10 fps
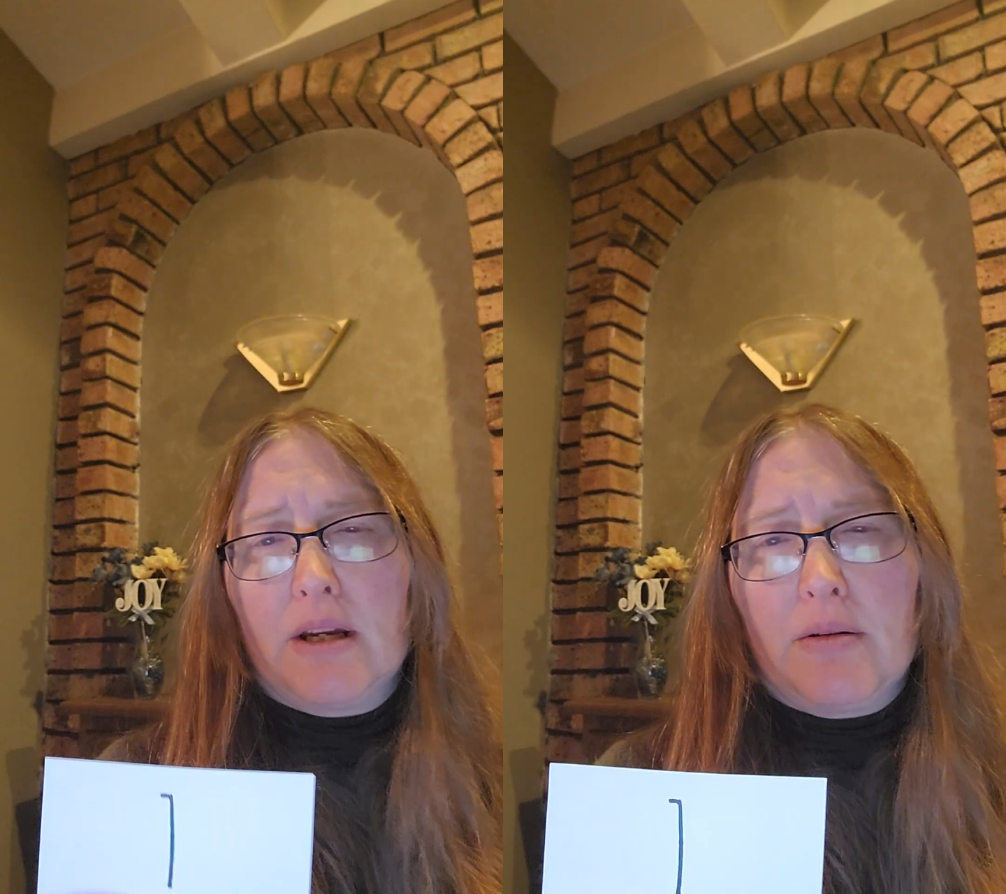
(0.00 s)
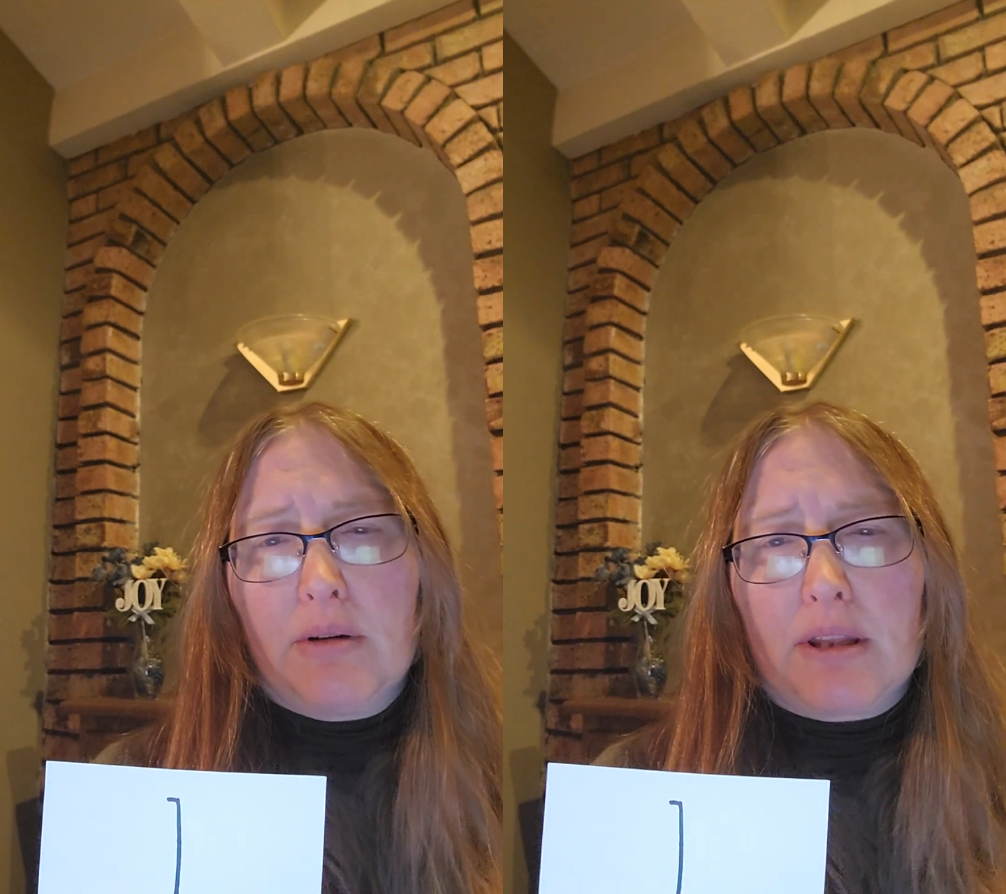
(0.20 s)

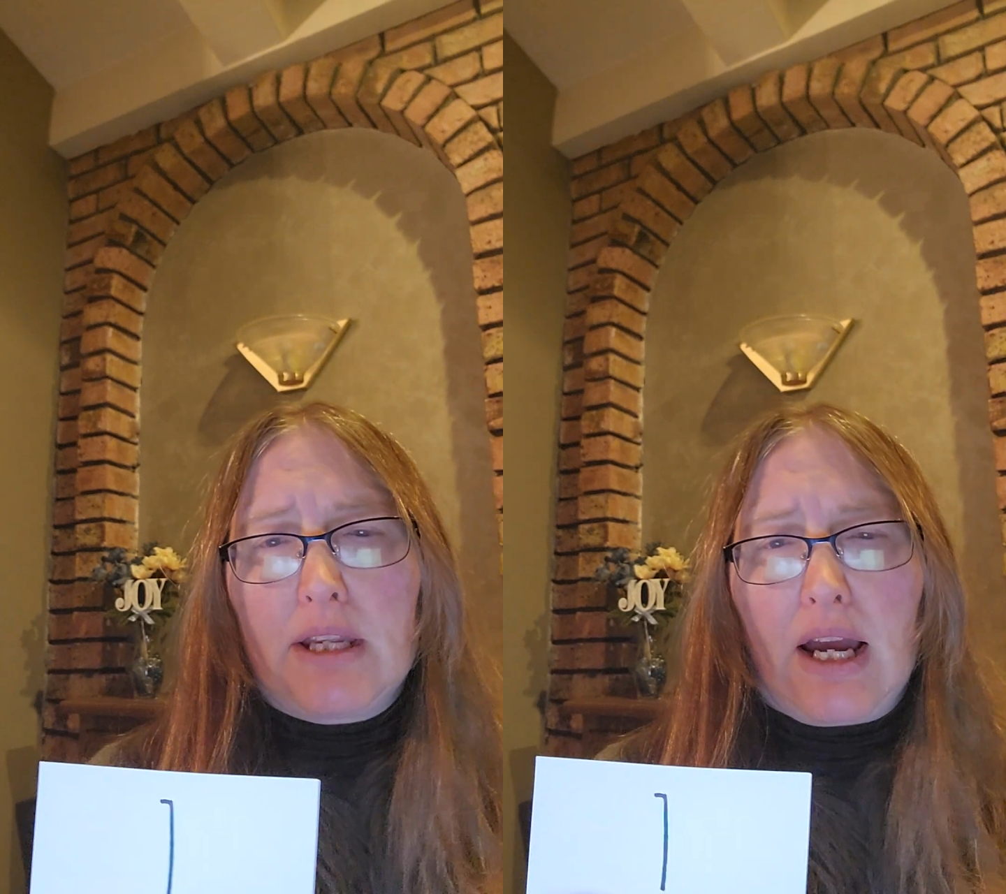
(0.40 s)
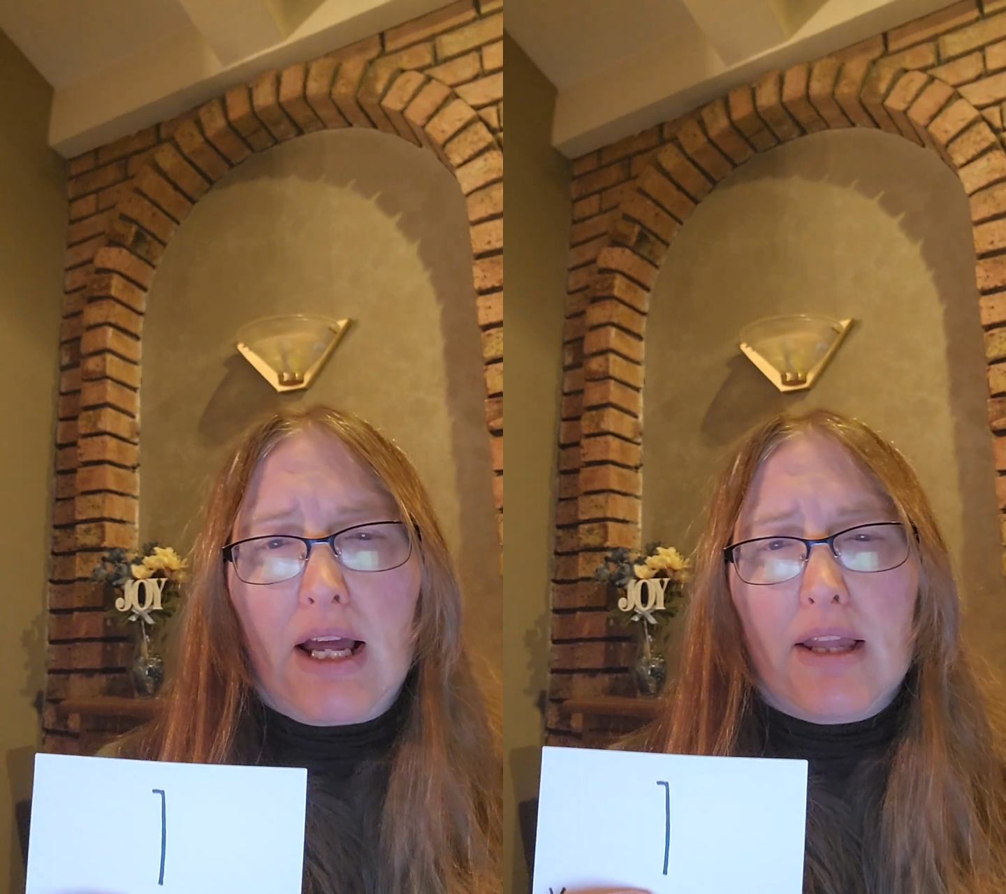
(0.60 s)
with
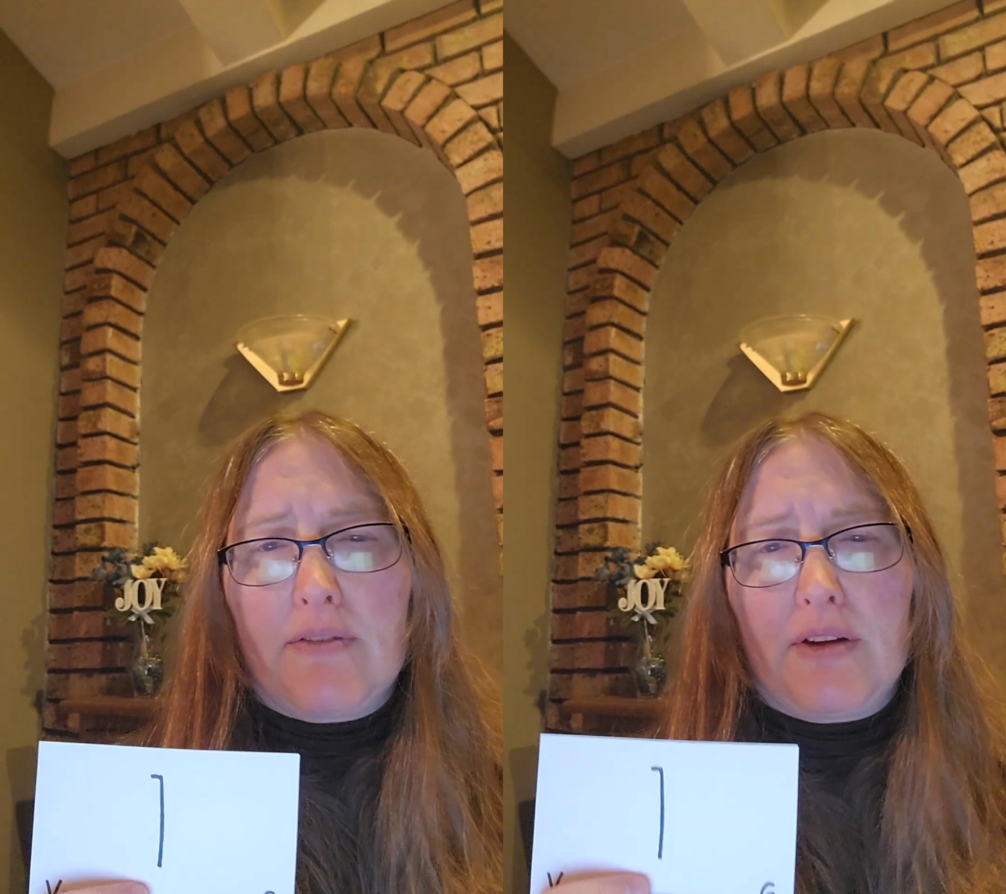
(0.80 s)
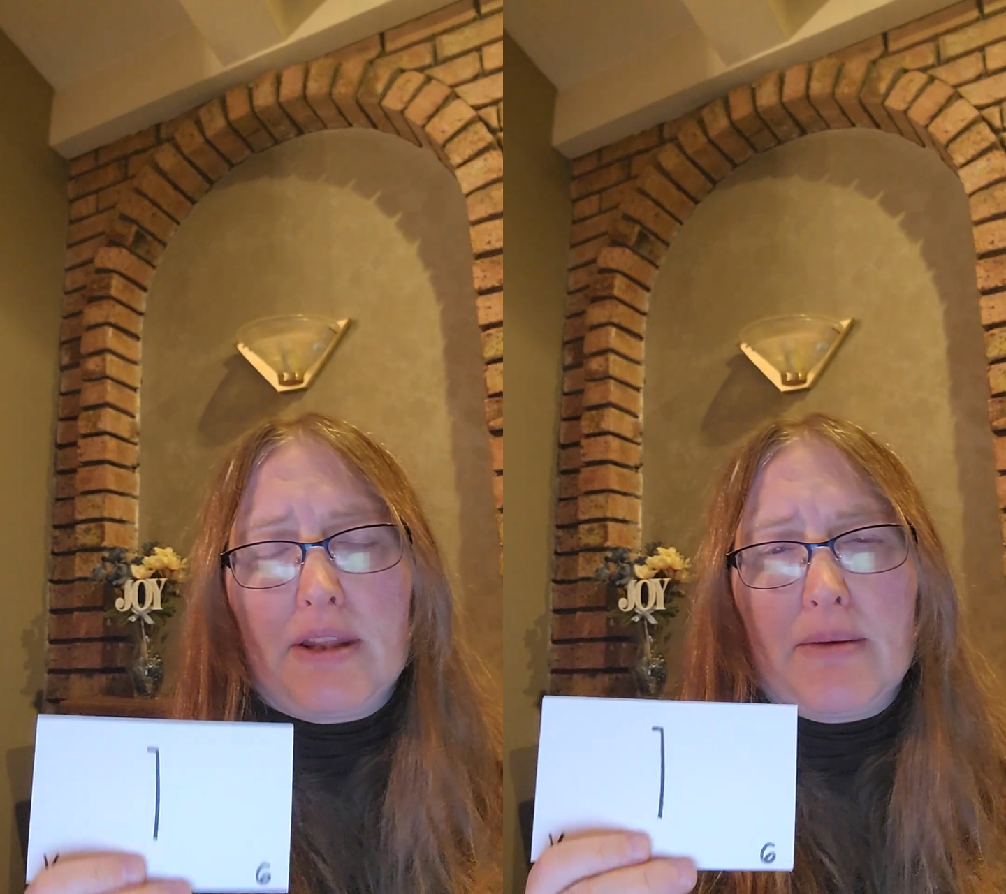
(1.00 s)
the
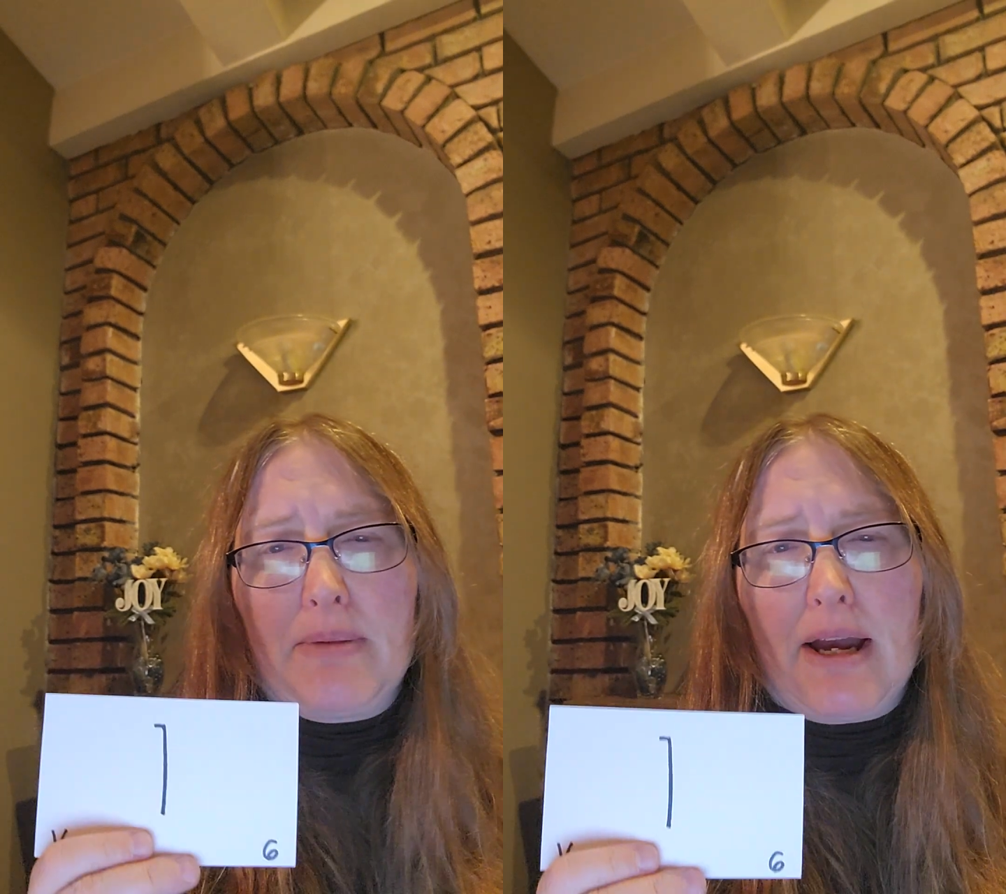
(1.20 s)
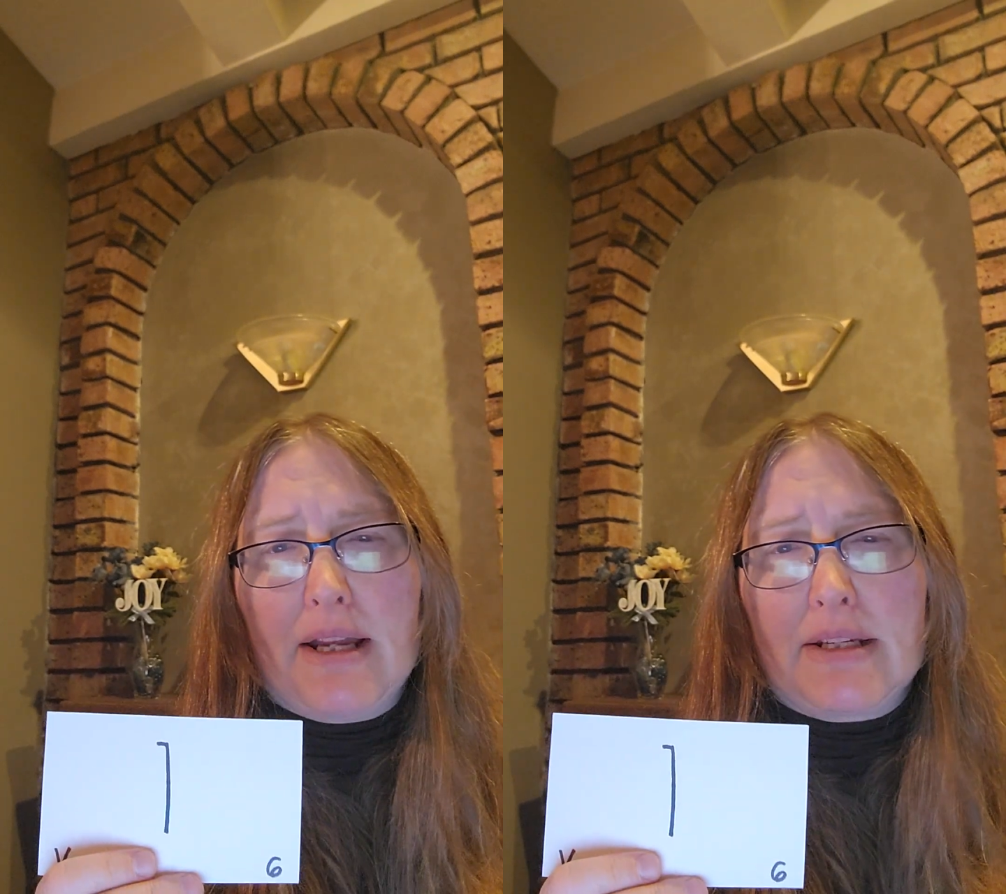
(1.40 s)
Aleph and the
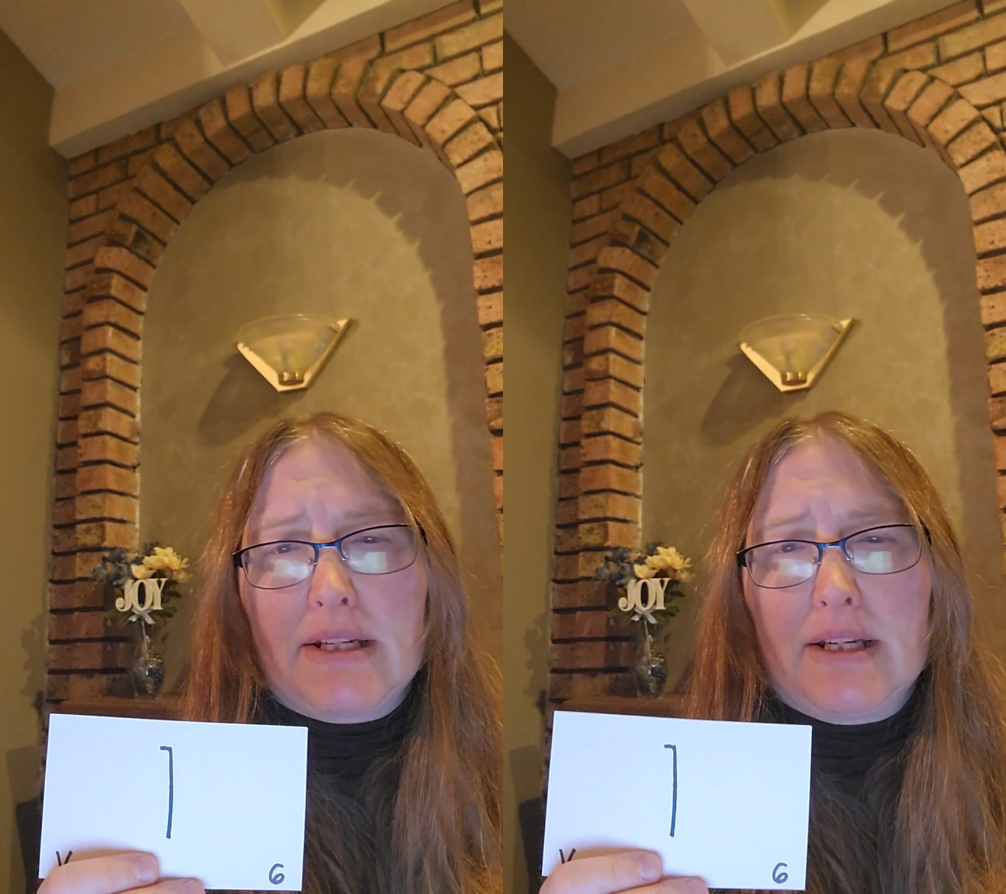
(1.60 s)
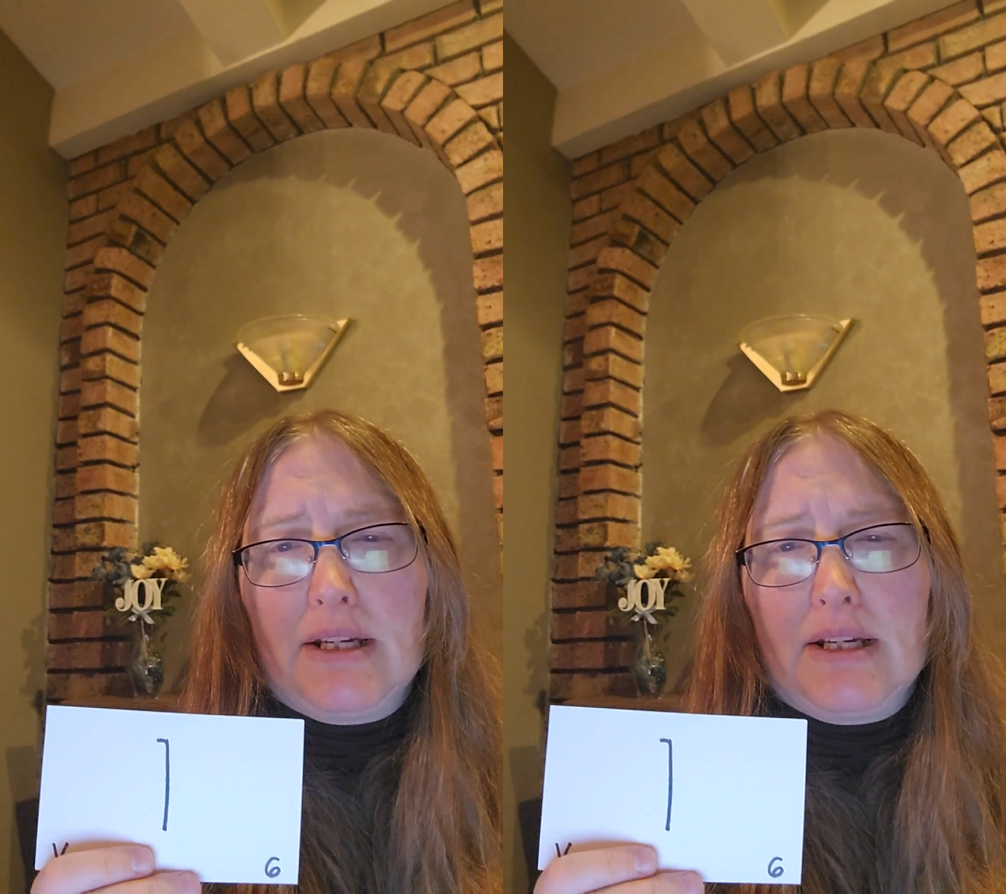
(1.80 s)
Bet,